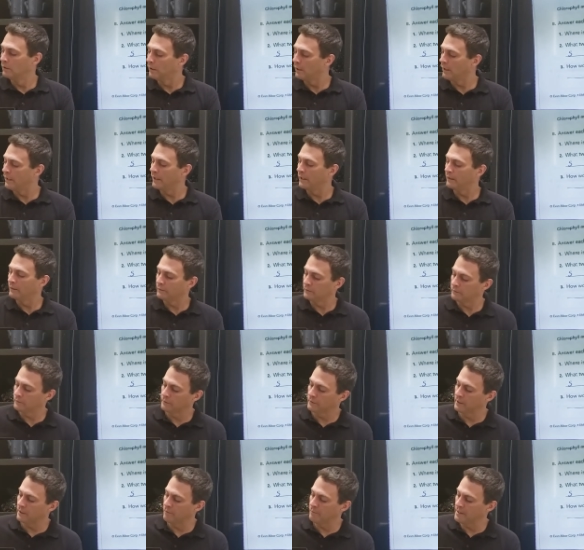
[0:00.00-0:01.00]
and
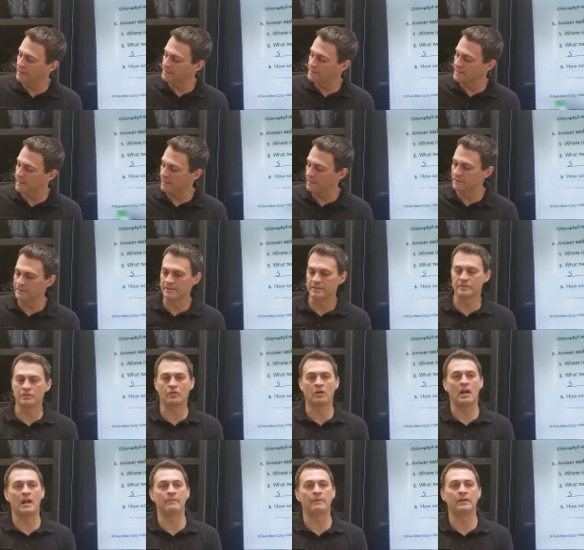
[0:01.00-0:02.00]
give me a sentence
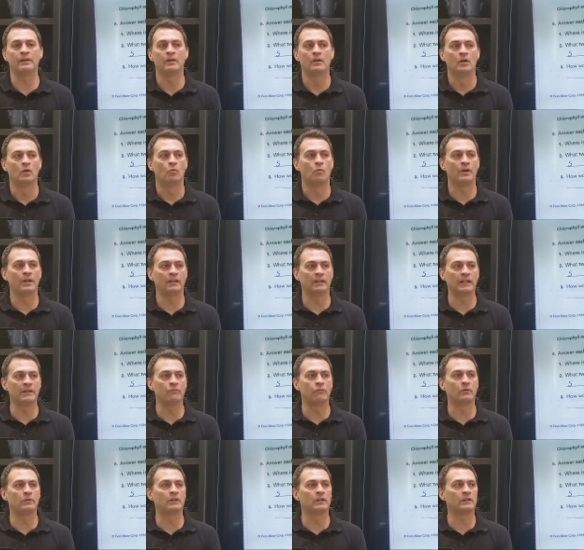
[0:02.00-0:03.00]
describing what a leaf
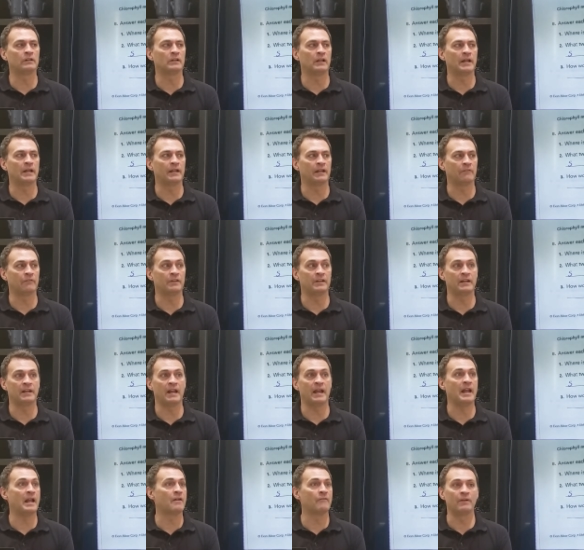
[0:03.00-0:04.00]
would look like if it
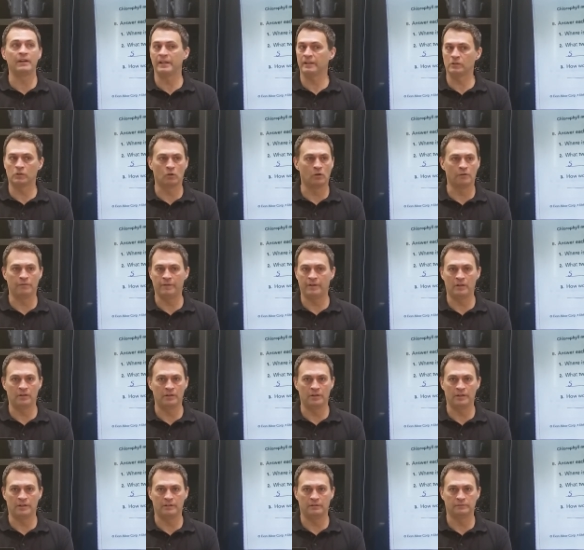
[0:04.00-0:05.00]
didn't have any chlorophyll in
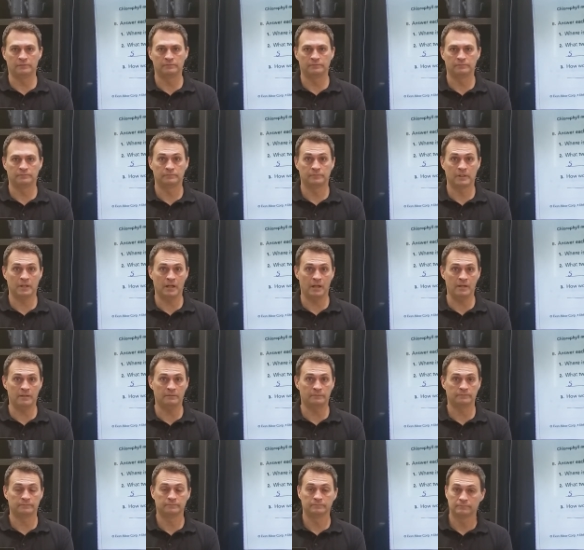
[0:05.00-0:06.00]
it,
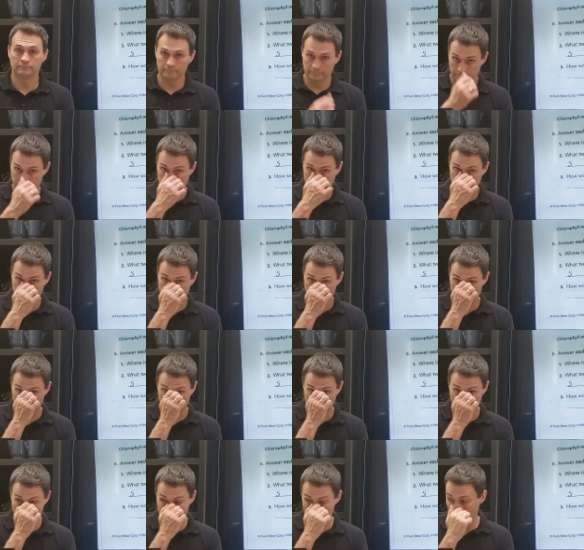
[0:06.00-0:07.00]
okay?
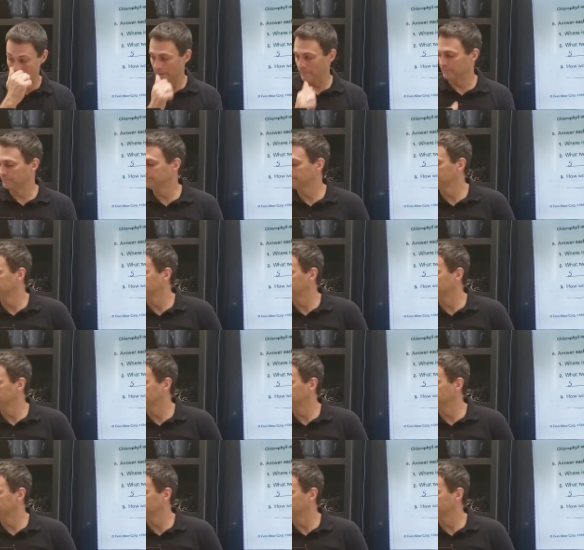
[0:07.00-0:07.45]
There.